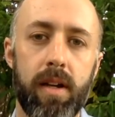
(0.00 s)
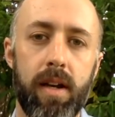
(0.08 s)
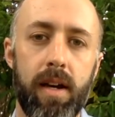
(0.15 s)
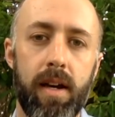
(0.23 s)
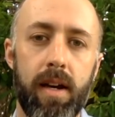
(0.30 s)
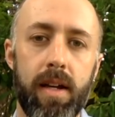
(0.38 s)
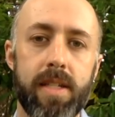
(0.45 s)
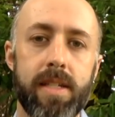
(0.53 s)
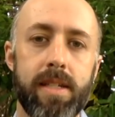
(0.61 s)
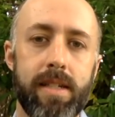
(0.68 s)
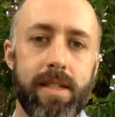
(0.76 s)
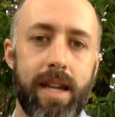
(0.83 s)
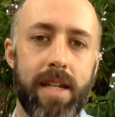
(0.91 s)
It's
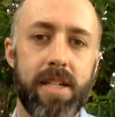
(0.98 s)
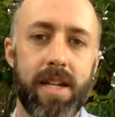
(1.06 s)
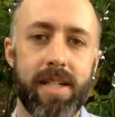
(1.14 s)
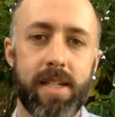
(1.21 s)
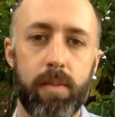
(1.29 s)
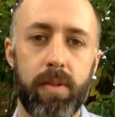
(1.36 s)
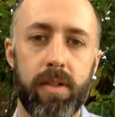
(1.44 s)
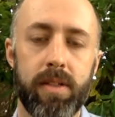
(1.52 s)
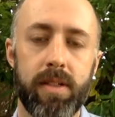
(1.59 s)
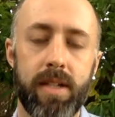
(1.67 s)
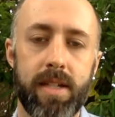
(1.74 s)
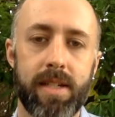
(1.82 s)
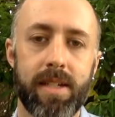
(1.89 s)

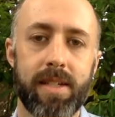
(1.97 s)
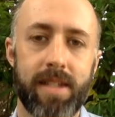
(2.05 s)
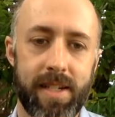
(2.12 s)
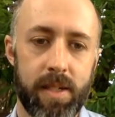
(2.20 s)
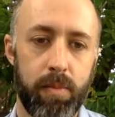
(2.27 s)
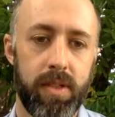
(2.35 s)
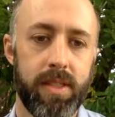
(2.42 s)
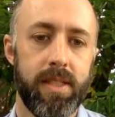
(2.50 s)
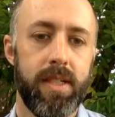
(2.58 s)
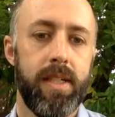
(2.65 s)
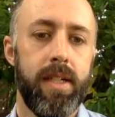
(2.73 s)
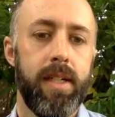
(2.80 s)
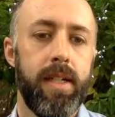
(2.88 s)
digestible, it's accessible,
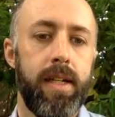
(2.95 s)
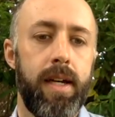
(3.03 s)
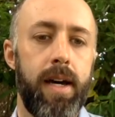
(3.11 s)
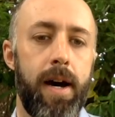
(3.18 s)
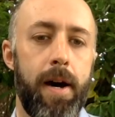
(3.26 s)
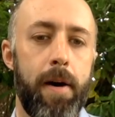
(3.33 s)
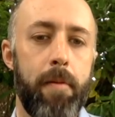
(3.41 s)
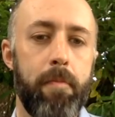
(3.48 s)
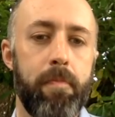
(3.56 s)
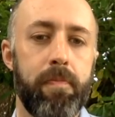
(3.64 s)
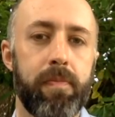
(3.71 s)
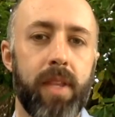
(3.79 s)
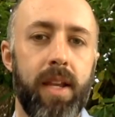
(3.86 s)

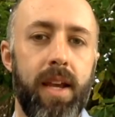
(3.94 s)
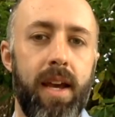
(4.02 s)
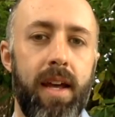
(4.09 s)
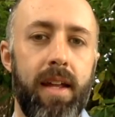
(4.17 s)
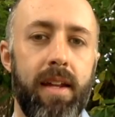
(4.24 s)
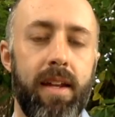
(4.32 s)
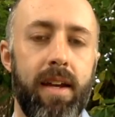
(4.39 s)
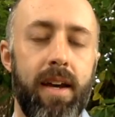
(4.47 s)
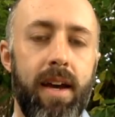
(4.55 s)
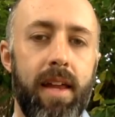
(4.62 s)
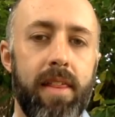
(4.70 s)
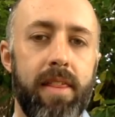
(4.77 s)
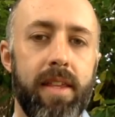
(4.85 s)
and
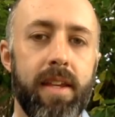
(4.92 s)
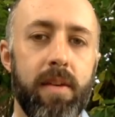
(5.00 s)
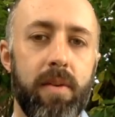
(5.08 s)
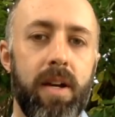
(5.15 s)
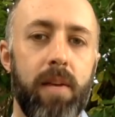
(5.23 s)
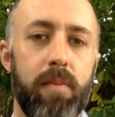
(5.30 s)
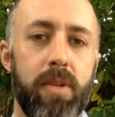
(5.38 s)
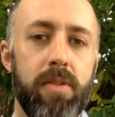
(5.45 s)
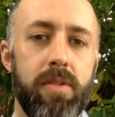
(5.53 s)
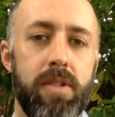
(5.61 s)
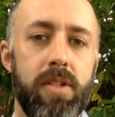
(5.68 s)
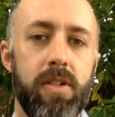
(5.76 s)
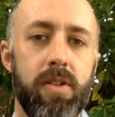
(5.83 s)
I think it would help you
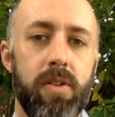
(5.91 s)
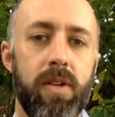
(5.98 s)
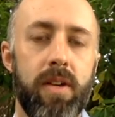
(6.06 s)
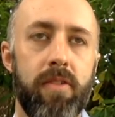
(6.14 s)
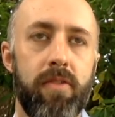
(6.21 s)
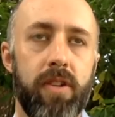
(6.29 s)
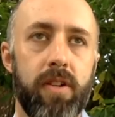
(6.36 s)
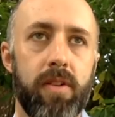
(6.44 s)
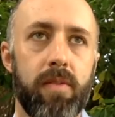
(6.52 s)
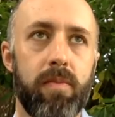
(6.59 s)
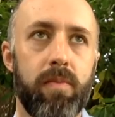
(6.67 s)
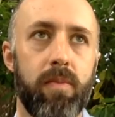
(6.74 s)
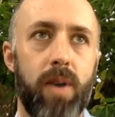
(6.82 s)
too if
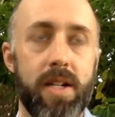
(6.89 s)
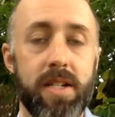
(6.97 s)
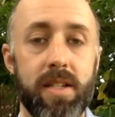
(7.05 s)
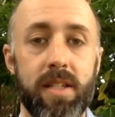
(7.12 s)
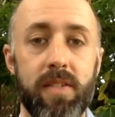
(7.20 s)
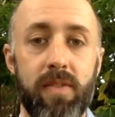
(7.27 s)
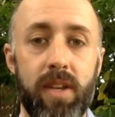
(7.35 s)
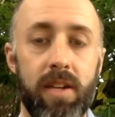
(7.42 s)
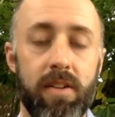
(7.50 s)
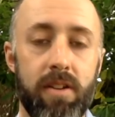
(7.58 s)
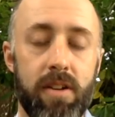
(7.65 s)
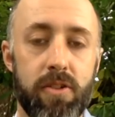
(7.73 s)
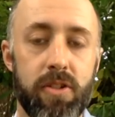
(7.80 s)
you're watching this video
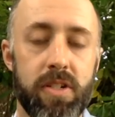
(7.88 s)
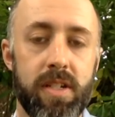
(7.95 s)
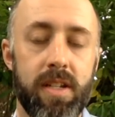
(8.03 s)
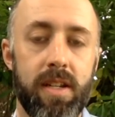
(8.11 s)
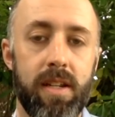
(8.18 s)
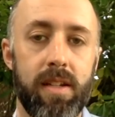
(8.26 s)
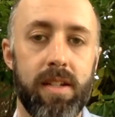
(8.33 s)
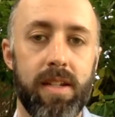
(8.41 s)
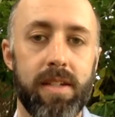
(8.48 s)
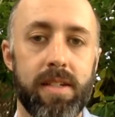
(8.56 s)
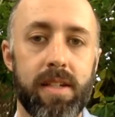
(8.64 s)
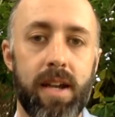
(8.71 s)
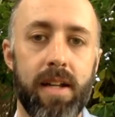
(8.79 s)
and you're interested in
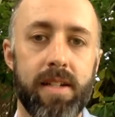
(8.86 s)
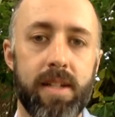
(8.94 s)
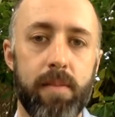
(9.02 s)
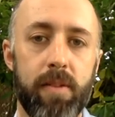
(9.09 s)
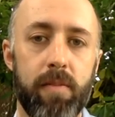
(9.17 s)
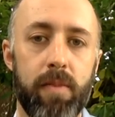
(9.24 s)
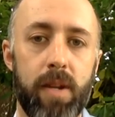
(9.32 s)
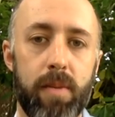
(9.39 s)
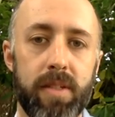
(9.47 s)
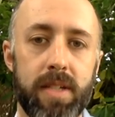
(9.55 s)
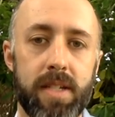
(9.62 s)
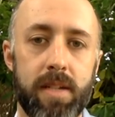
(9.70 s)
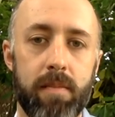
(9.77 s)
this concept of
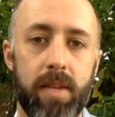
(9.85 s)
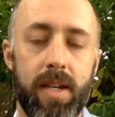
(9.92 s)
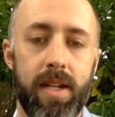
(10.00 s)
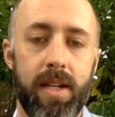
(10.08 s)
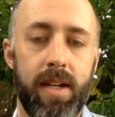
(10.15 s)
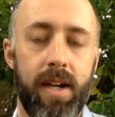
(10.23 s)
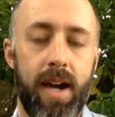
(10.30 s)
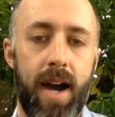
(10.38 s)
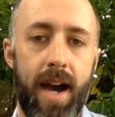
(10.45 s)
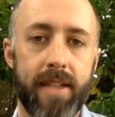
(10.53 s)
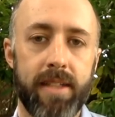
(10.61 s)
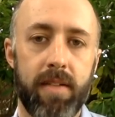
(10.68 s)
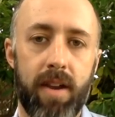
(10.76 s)
minimalism. I
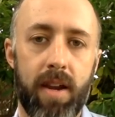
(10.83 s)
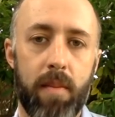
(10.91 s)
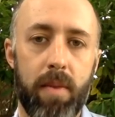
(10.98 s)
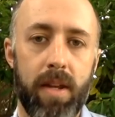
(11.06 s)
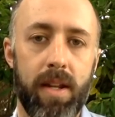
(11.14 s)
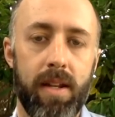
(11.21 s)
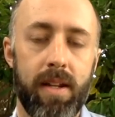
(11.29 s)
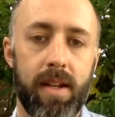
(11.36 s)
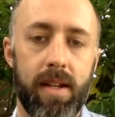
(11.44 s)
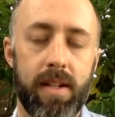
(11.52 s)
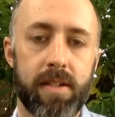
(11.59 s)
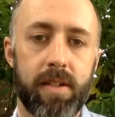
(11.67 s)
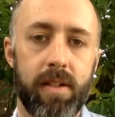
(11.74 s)
highly recommend it. Again,
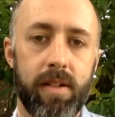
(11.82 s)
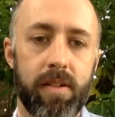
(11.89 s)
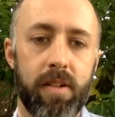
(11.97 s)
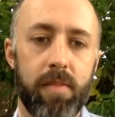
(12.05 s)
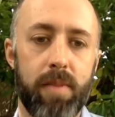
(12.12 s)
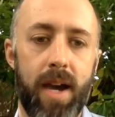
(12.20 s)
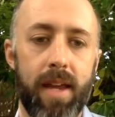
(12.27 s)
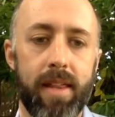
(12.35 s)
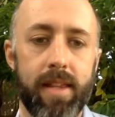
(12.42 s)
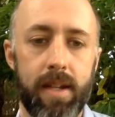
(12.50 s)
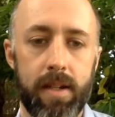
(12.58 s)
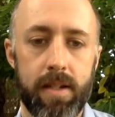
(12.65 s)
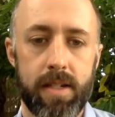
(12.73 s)
it's called Goodbye
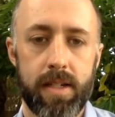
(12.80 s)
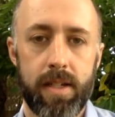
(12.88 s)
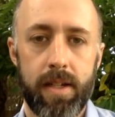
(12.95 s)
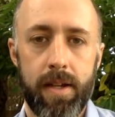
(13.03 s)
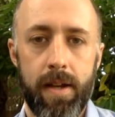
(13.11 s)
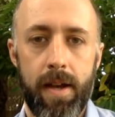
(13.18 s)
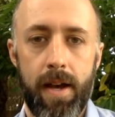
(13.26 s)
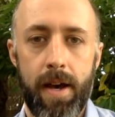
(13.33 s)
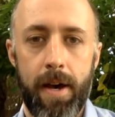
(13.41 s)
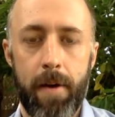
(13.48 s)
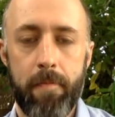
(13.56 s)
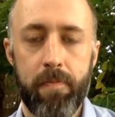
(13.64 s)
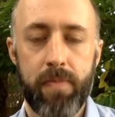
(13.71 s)
Things.
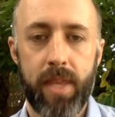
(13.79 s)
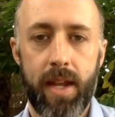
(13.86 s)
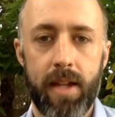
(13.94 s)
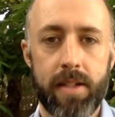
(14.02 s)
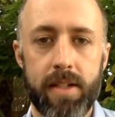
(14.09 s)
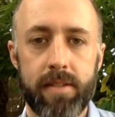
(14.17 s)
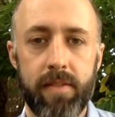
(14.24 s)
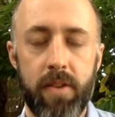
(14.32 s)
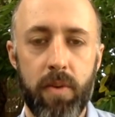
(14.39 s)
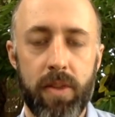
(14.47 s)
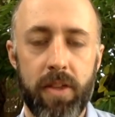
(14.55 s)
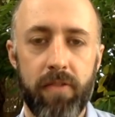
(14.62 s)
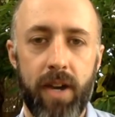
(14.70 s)
And I'll just leave you
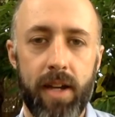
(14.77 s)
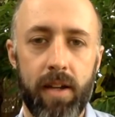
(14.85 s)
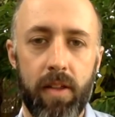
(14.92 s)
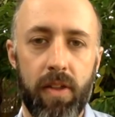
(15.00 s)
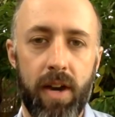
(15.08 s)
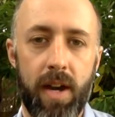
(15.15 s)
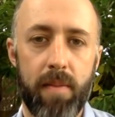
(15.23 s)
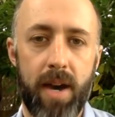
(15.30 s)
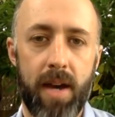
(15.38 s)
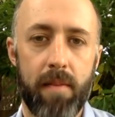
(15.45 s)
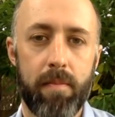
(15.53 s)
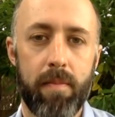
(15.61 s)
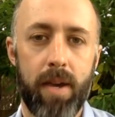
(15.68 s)
with a final thought
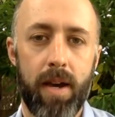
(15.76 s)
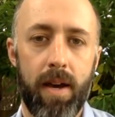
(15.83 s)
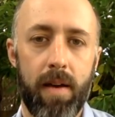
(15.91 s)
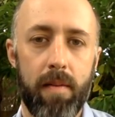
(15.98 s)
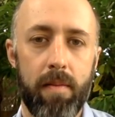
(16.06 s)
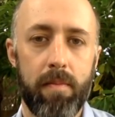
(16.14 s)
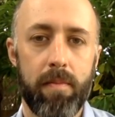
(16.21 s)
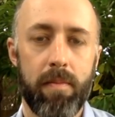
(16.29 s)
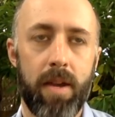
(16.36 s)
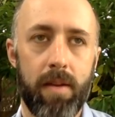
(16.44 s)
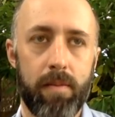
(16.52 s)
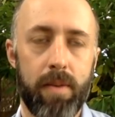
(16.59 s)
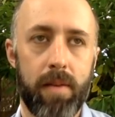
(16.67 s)
about
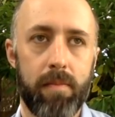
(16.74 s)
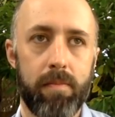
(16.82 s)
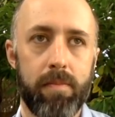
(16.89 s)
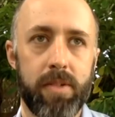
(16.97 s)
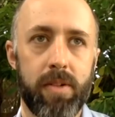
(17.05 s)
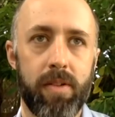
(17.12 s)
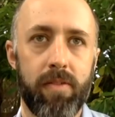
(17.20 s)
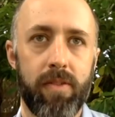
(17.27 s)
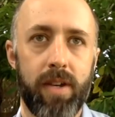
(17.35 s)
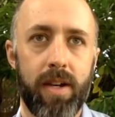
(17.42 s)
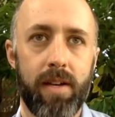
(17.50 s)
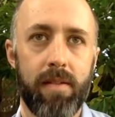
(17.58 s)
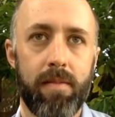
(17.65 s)
sort of
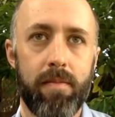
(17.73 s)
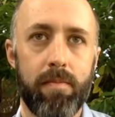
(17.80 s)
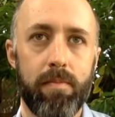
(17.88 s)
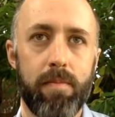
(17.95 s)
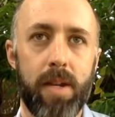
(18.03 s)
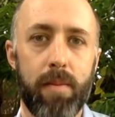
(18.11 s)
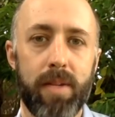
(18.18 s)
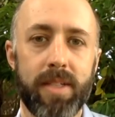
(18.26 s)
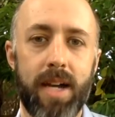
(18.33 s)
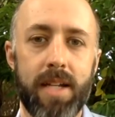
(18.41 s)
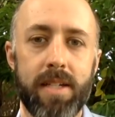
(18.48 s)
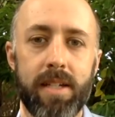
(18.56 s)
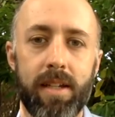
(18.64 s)

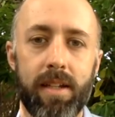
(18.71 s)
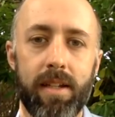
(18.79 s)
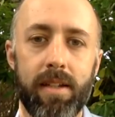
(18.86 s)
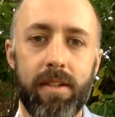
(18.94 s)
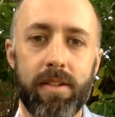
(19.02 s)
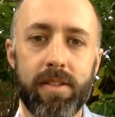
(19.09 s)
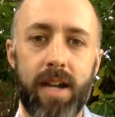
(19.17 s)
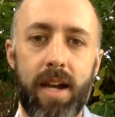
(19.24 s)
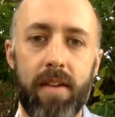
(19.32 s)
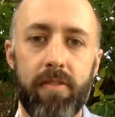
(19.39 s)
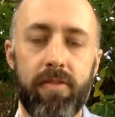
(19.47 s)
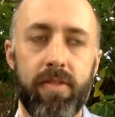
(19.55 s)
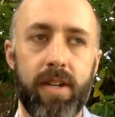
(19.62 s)
minimalizing in your
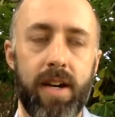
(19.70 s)
life.